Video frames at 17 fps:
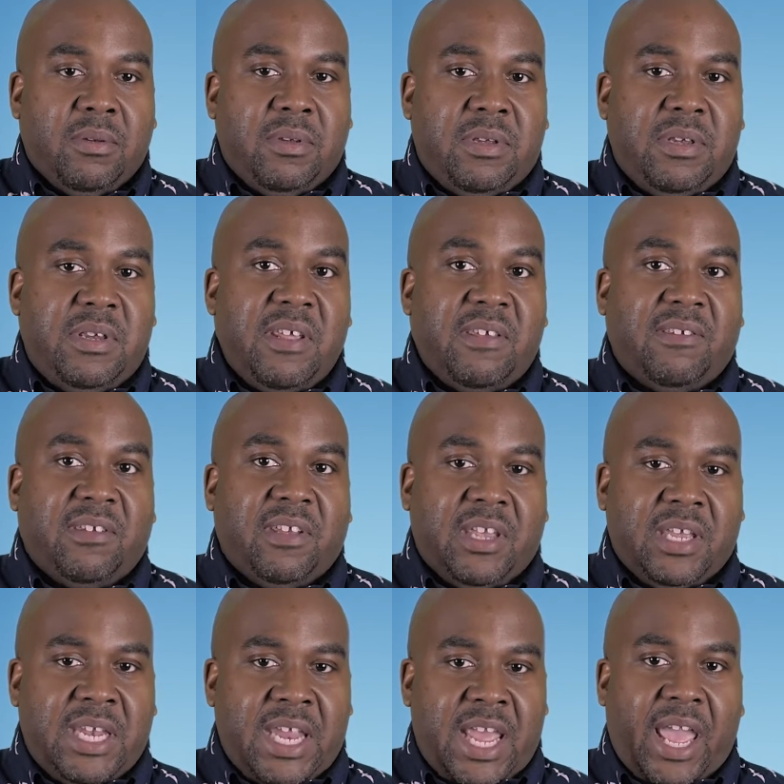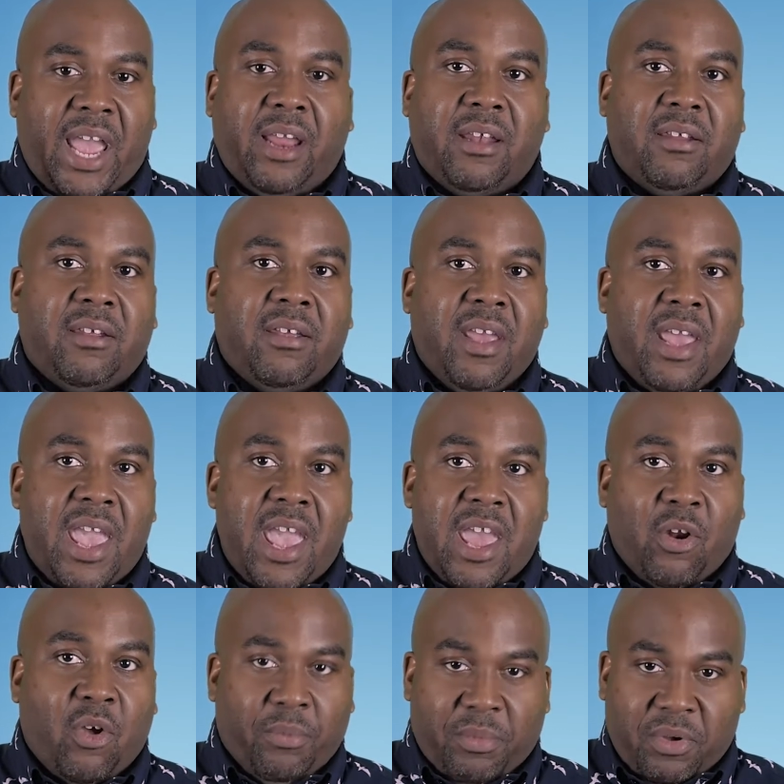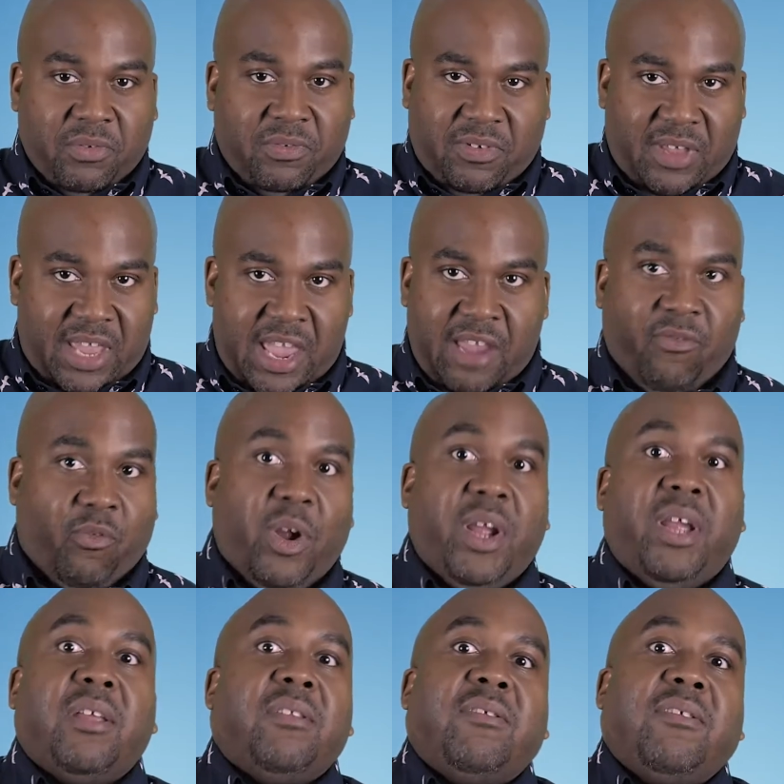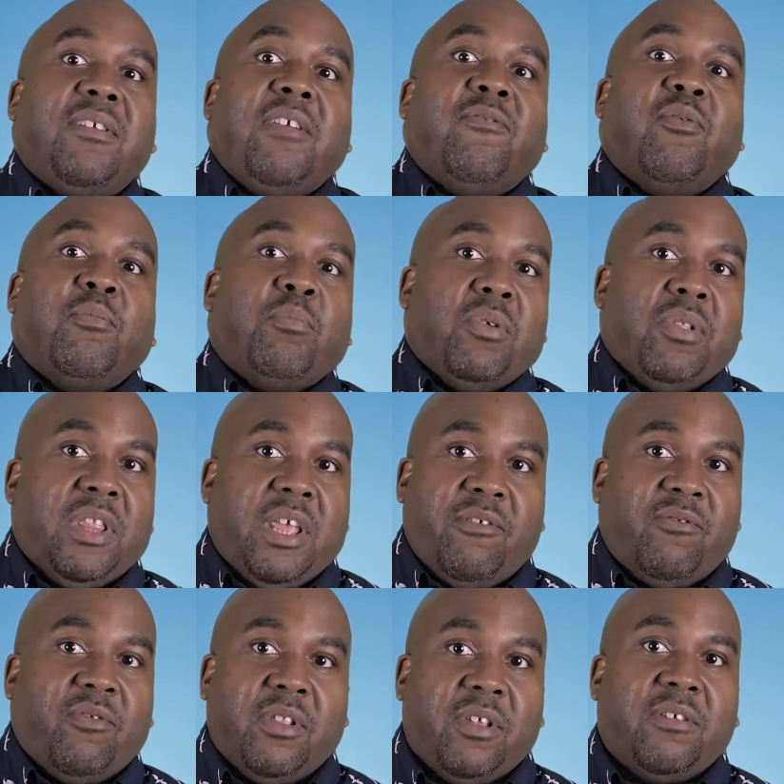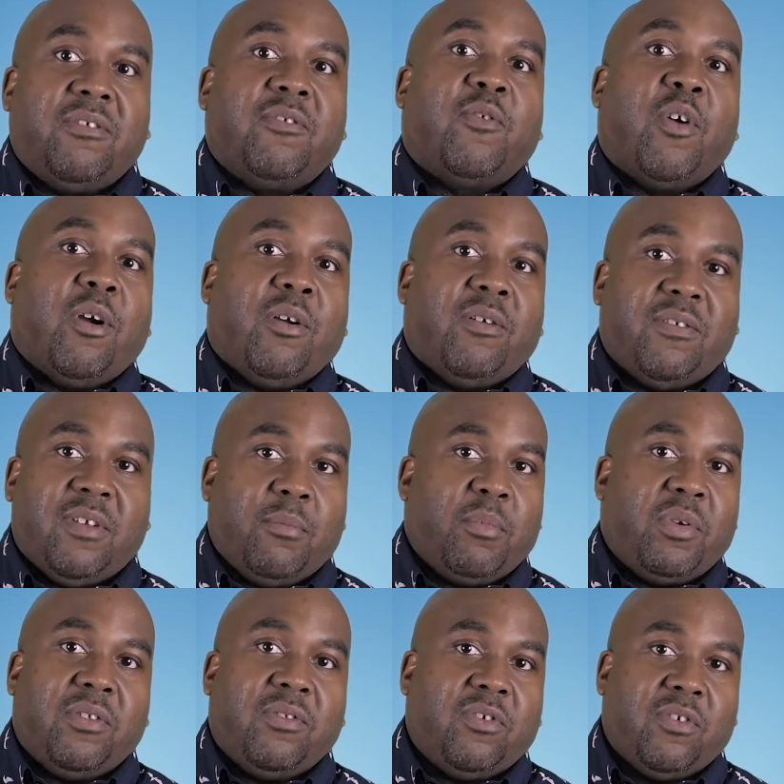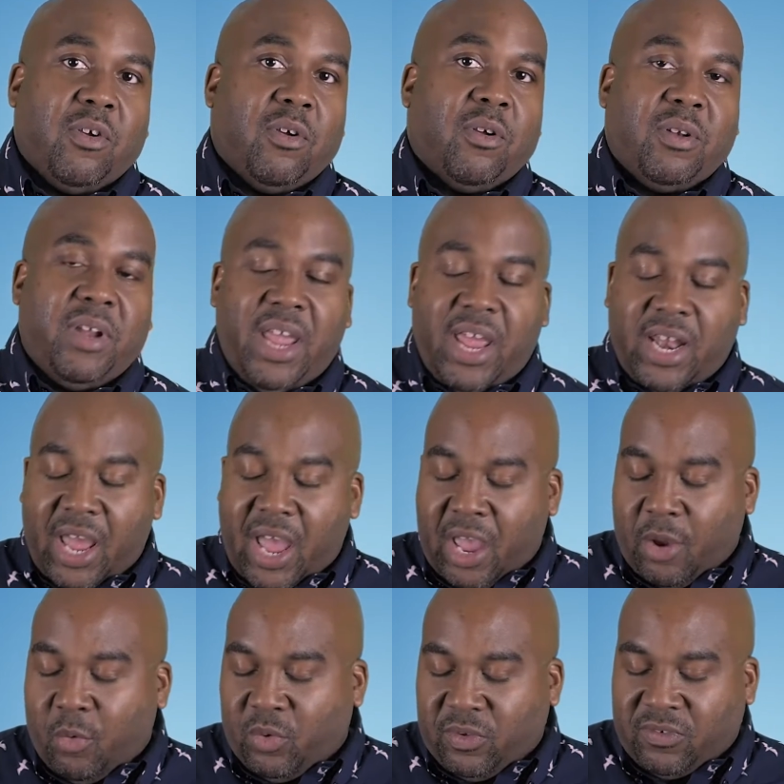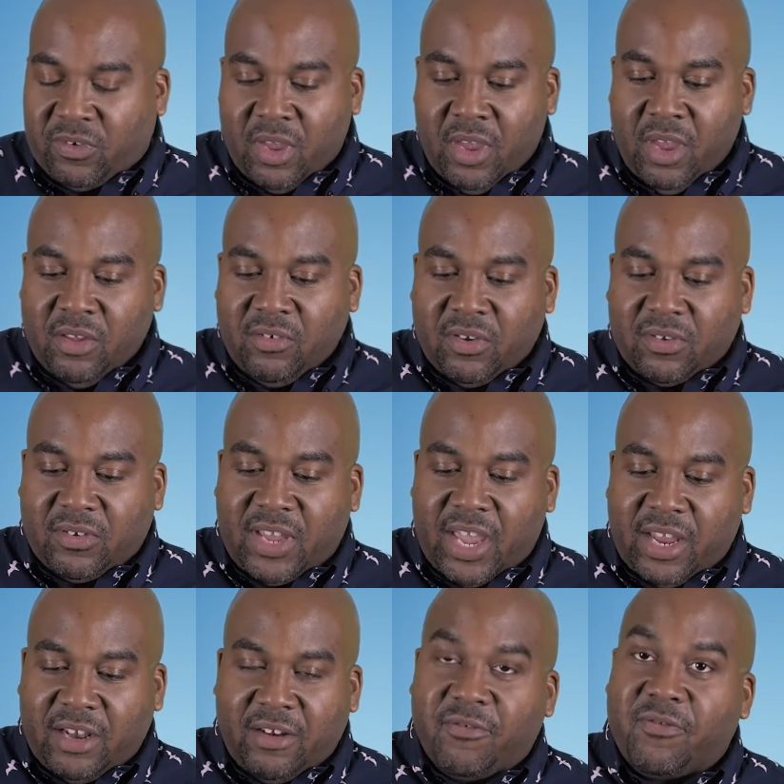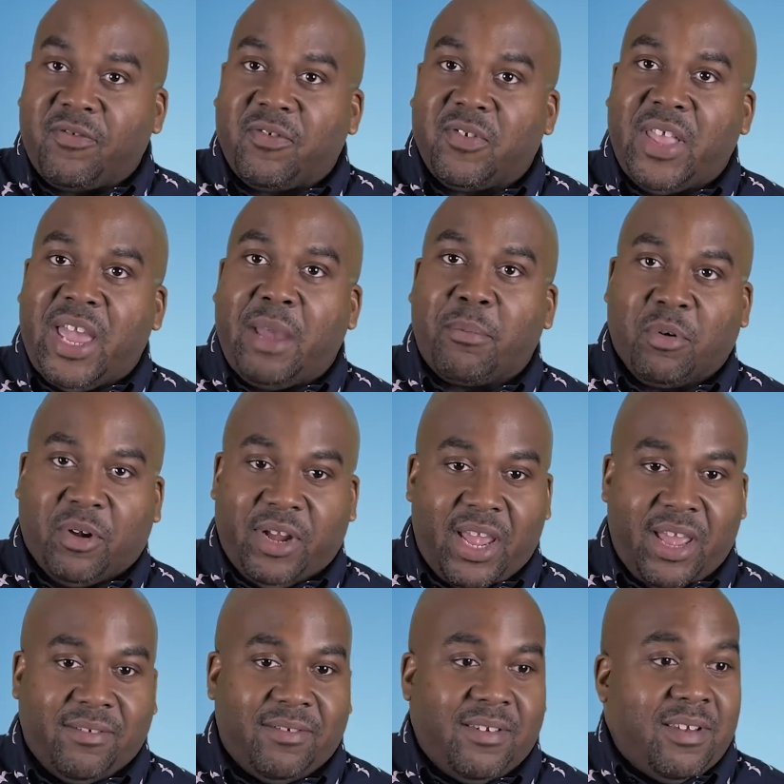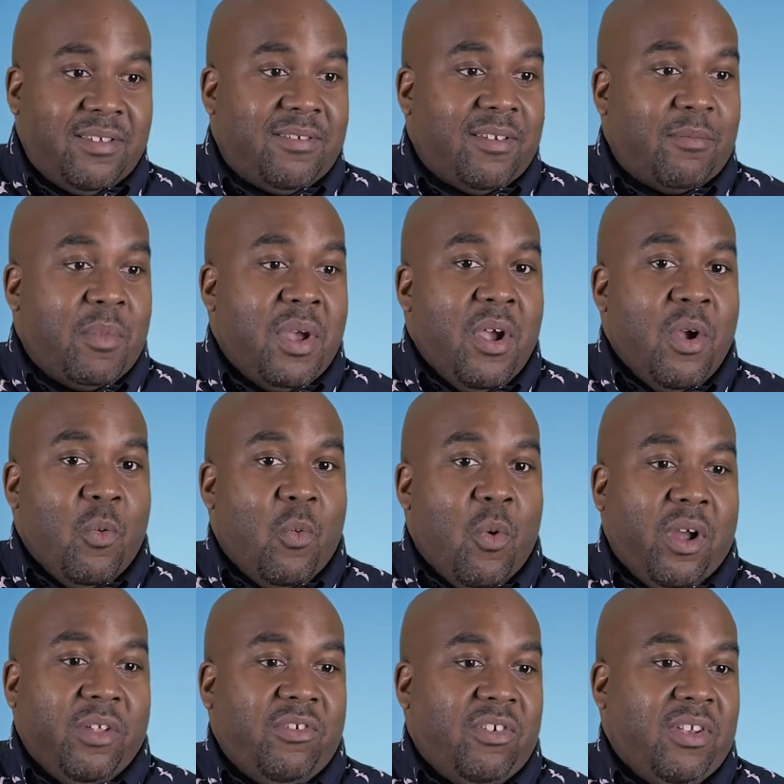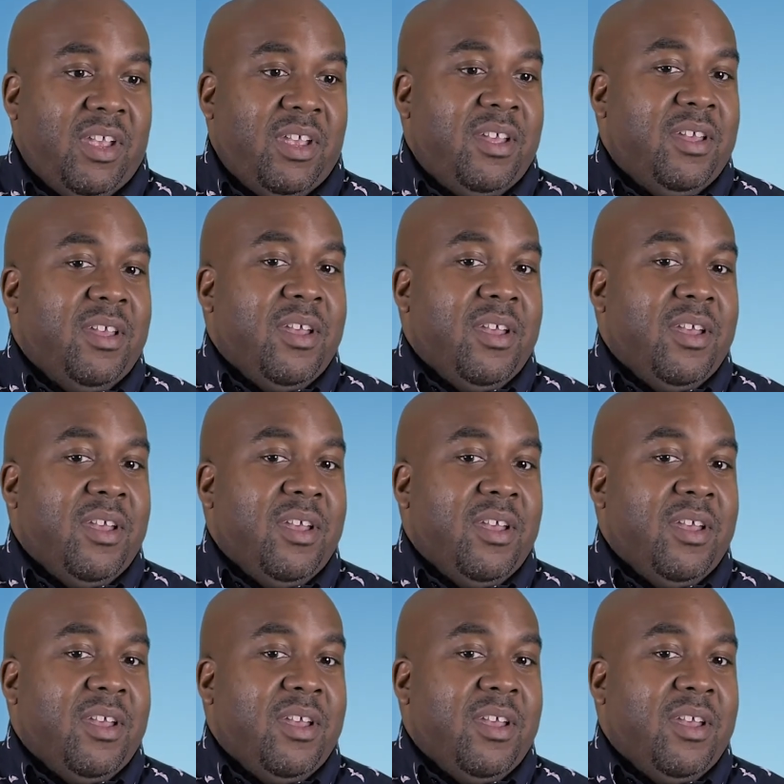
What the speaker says: disconnect at almost every conceivable level as far as I'm concerned, and I was just kind of flabbergasted as I'm watching